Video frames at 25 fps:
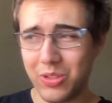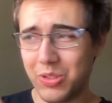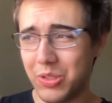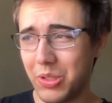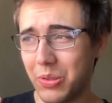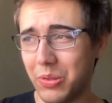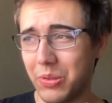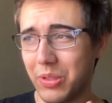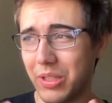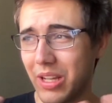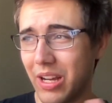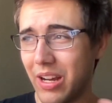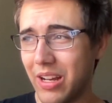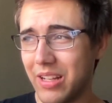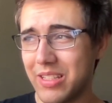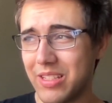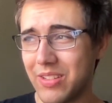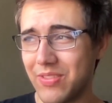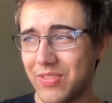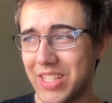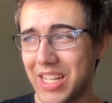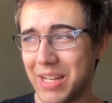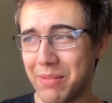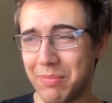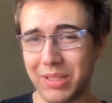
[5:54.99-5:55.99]
So the
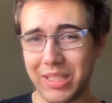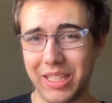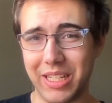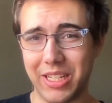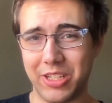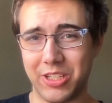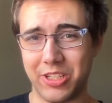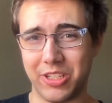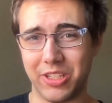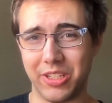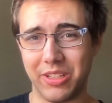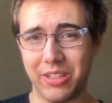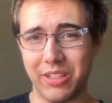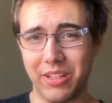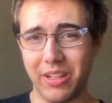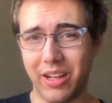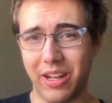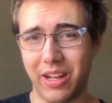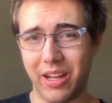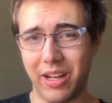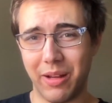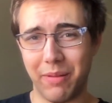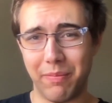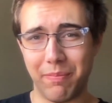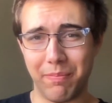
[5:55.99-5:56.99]
cost of demolition,
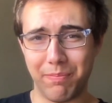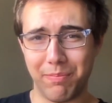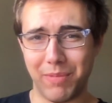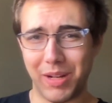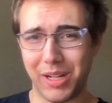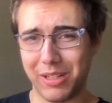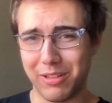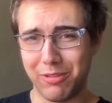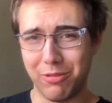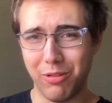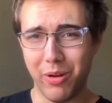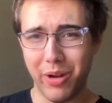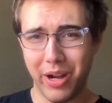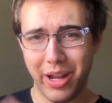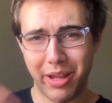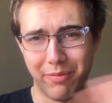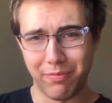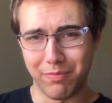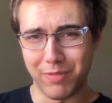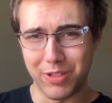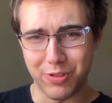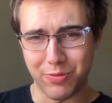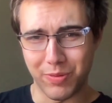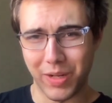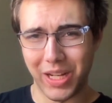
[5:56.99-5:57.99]
a quote I
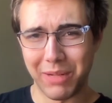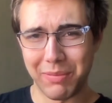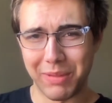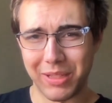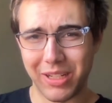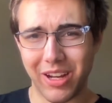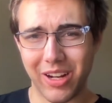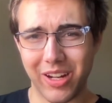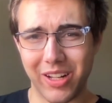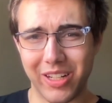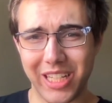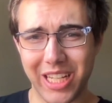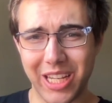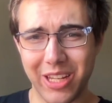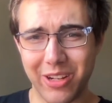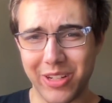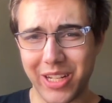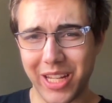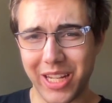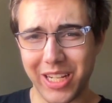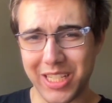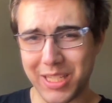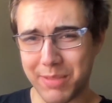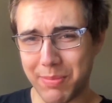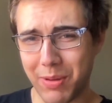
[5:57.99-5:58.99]
just randomly got on the
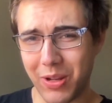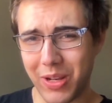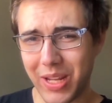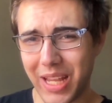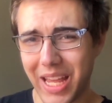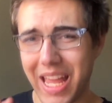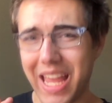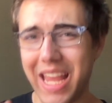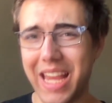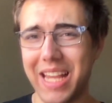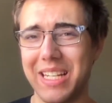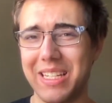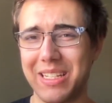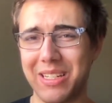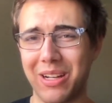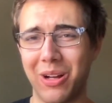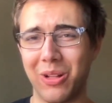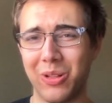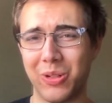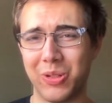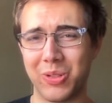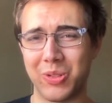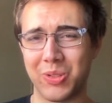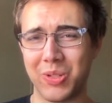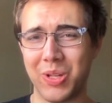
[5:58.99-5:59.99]
internet, is about
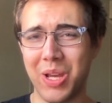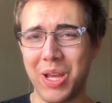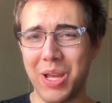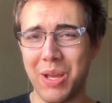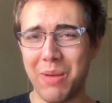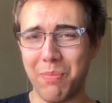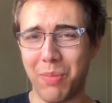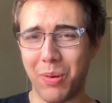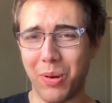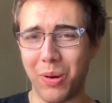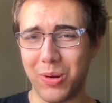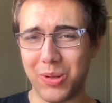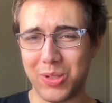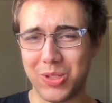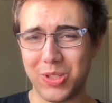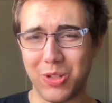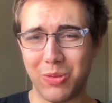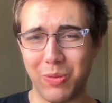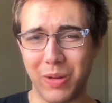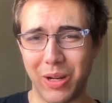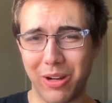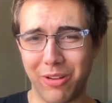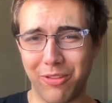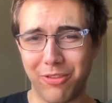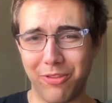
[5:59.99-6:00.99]
$8 per
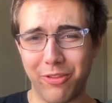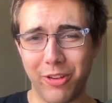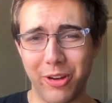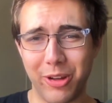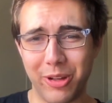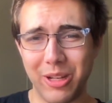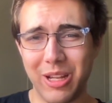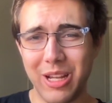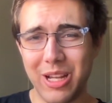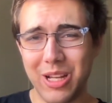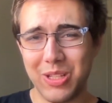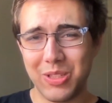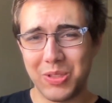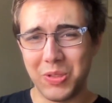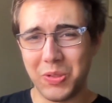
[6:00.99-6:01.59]
square foot.